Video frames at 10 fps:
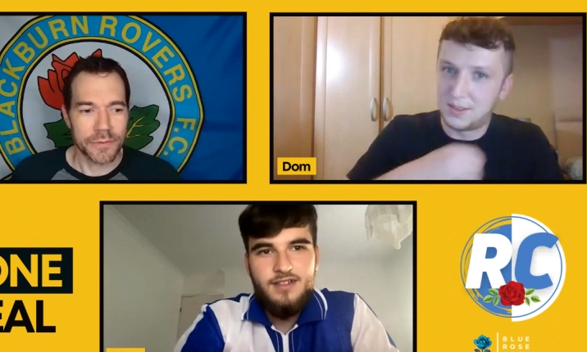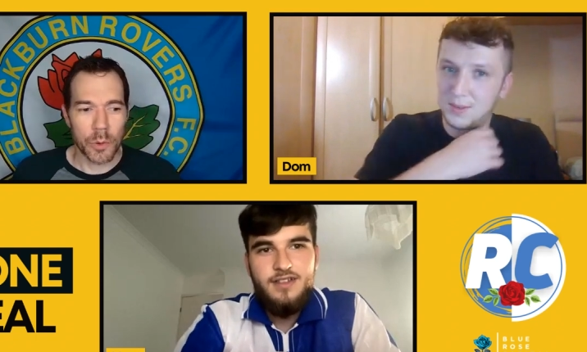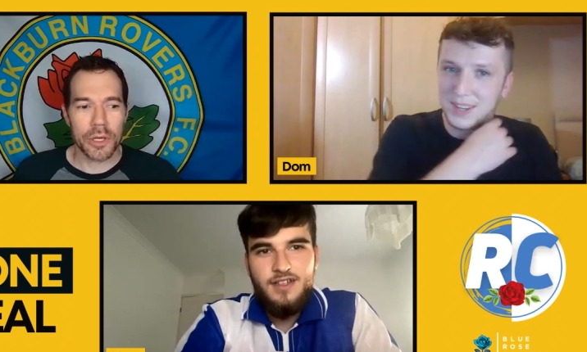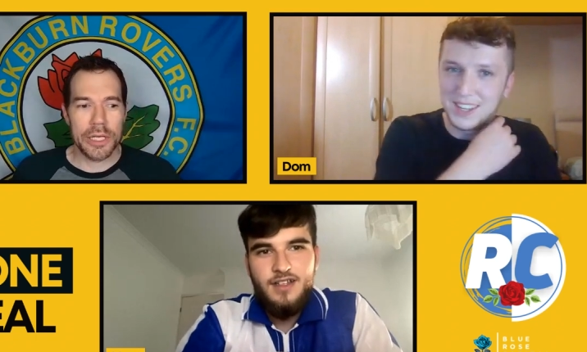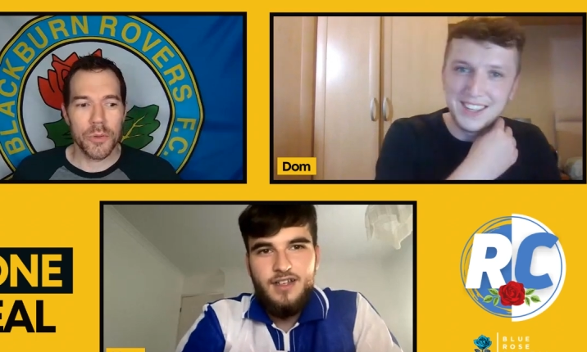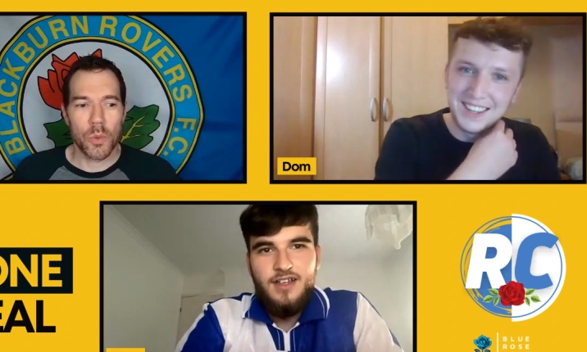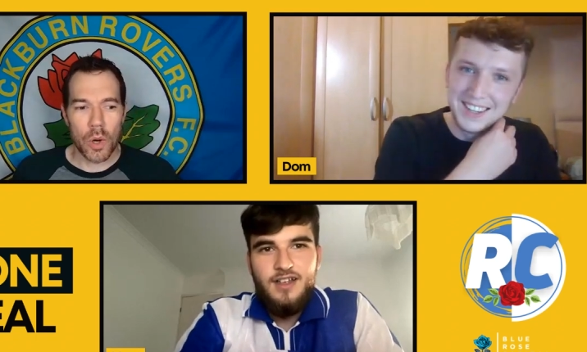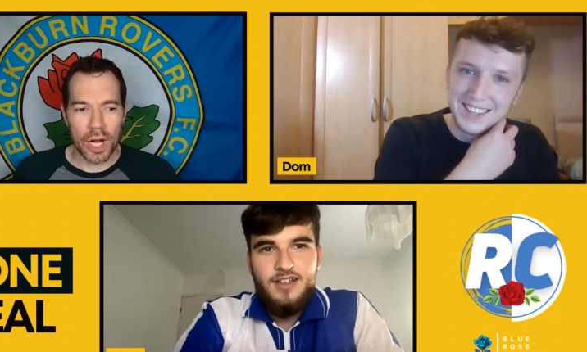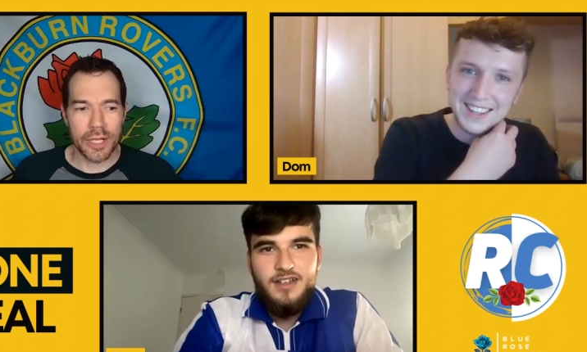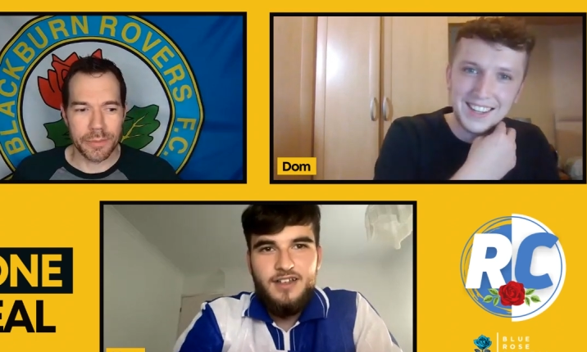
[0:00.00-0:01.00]

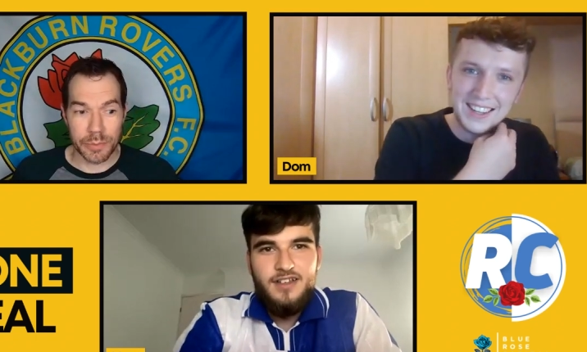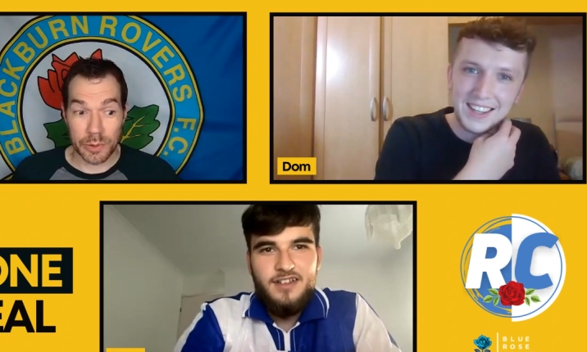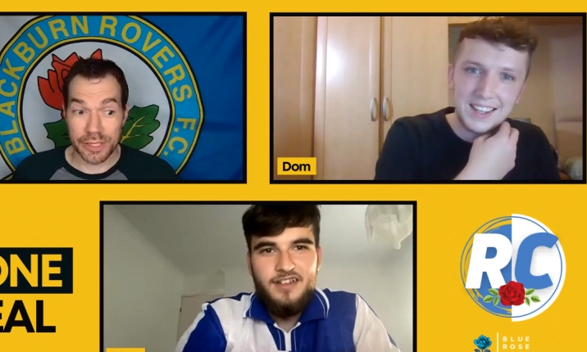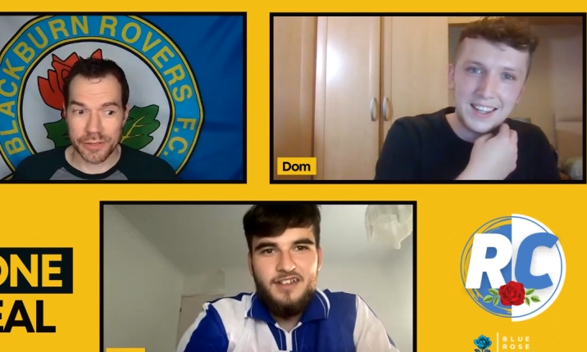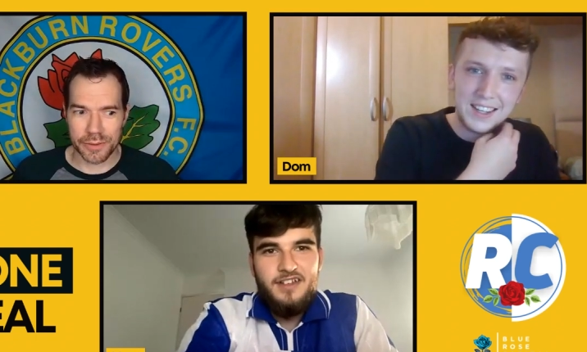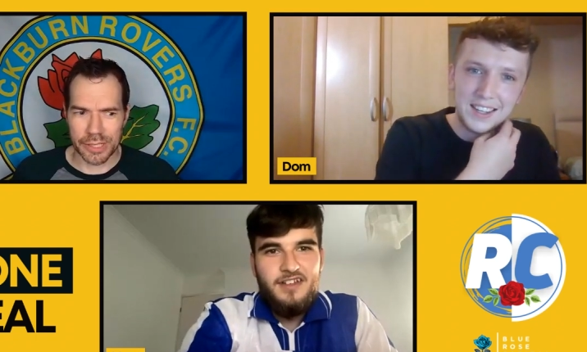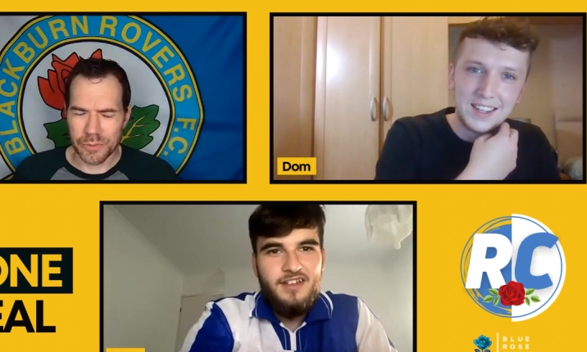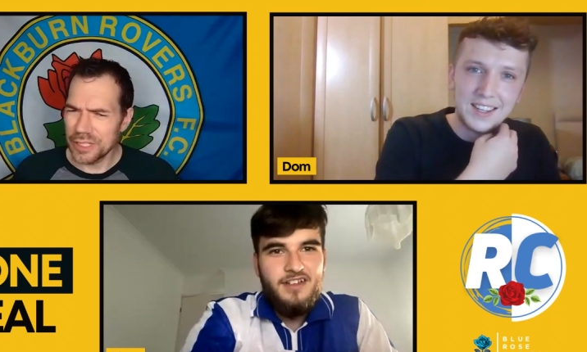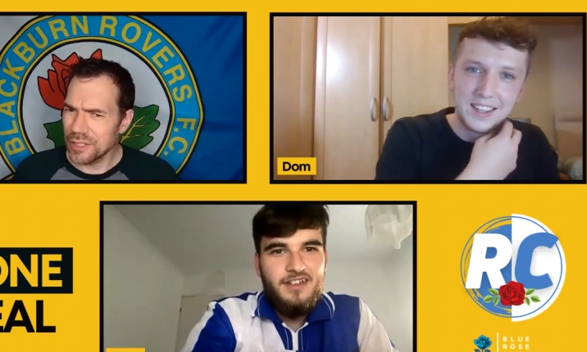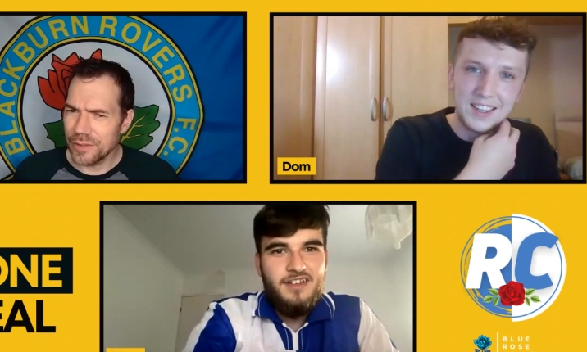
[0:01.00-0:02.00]
Speaker 1: 41.3,
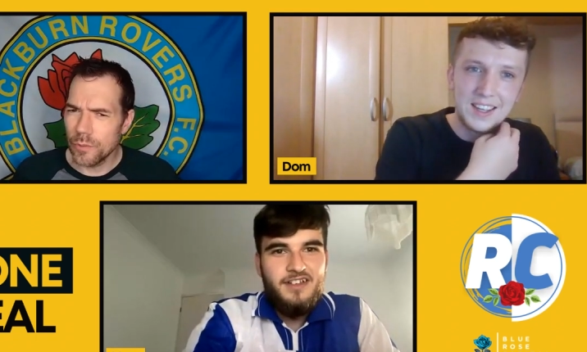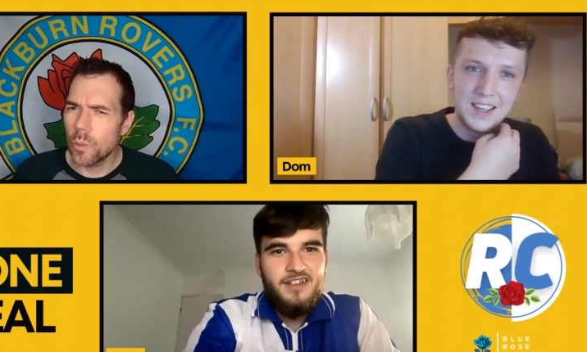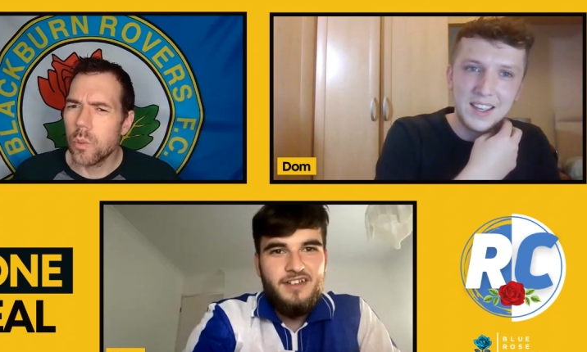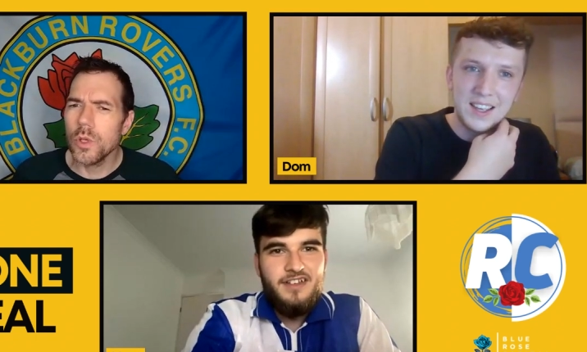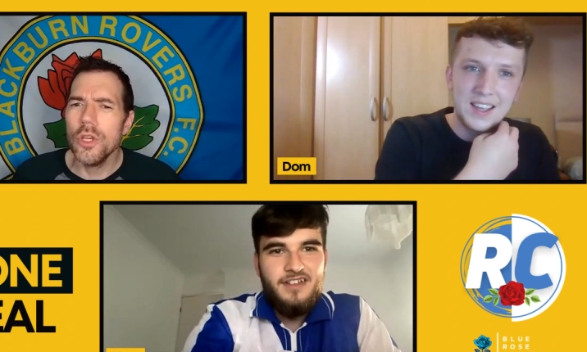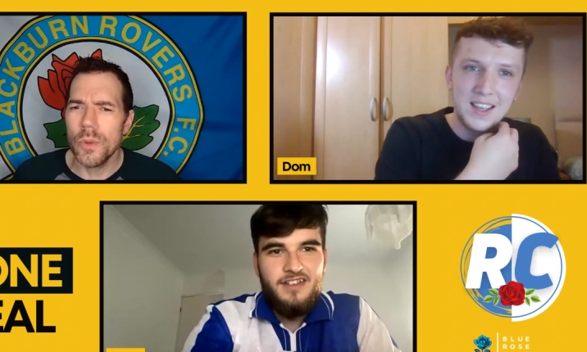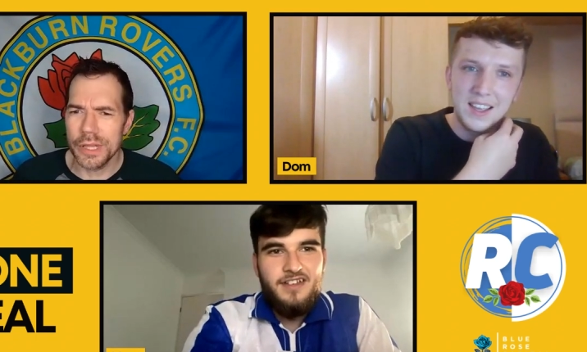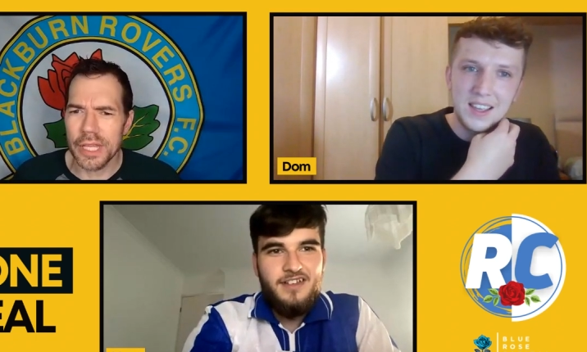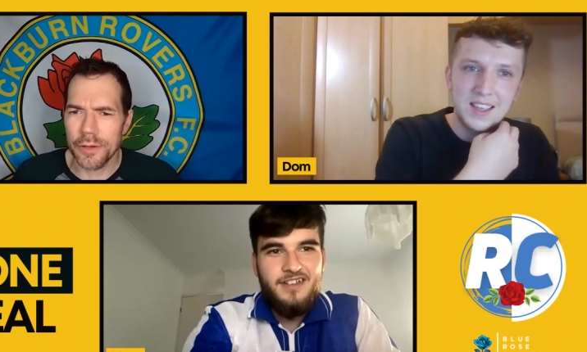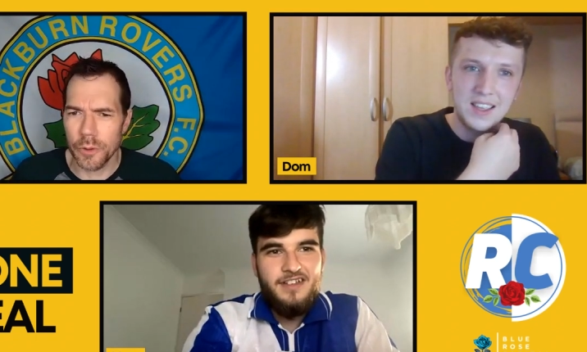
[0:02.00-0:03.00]
which you
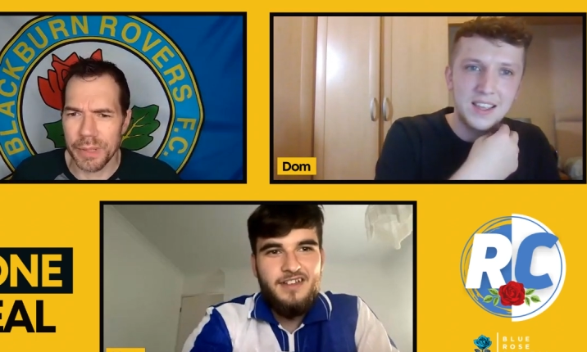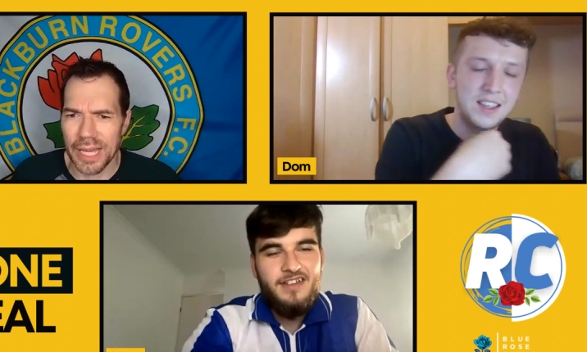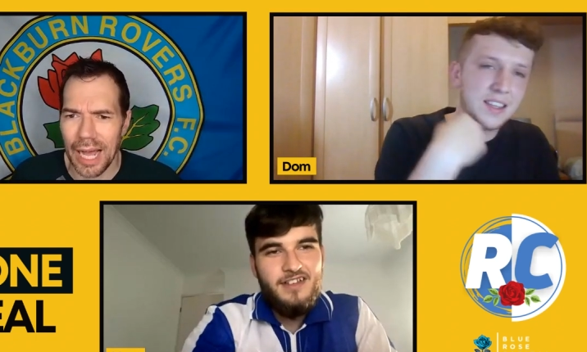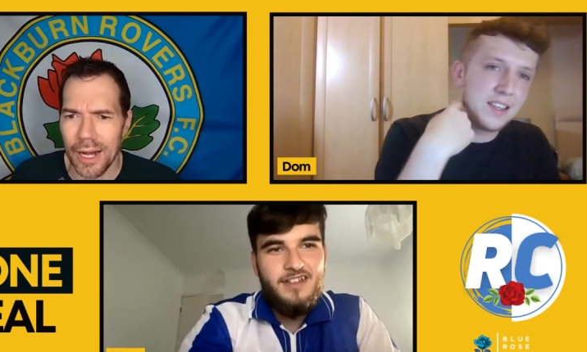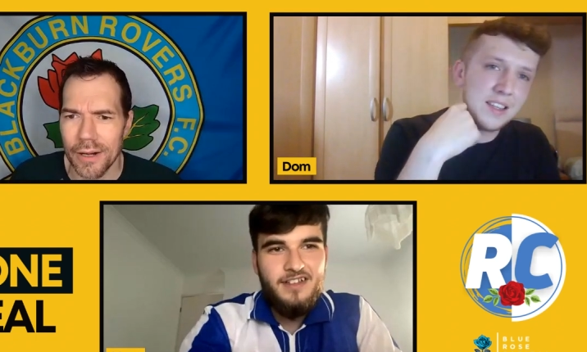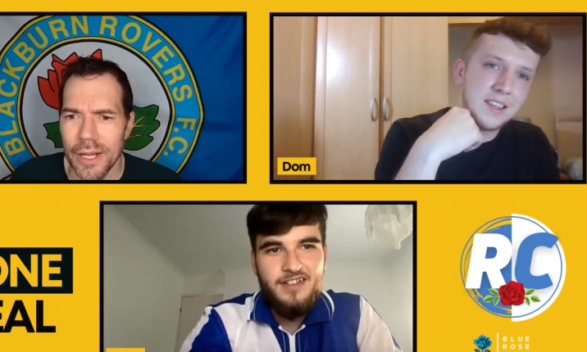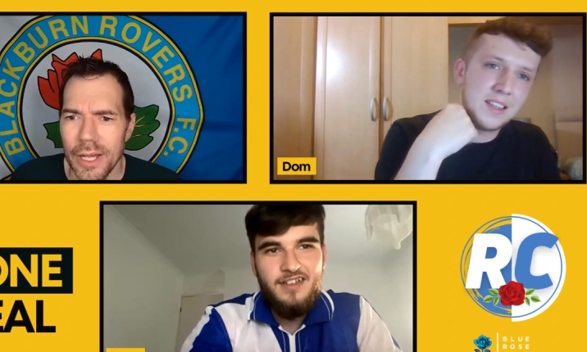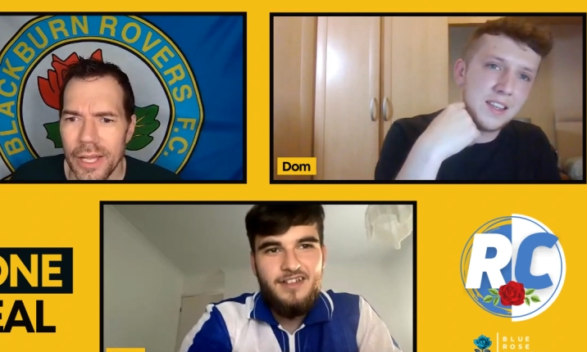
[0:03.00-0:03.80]
would think would be higher.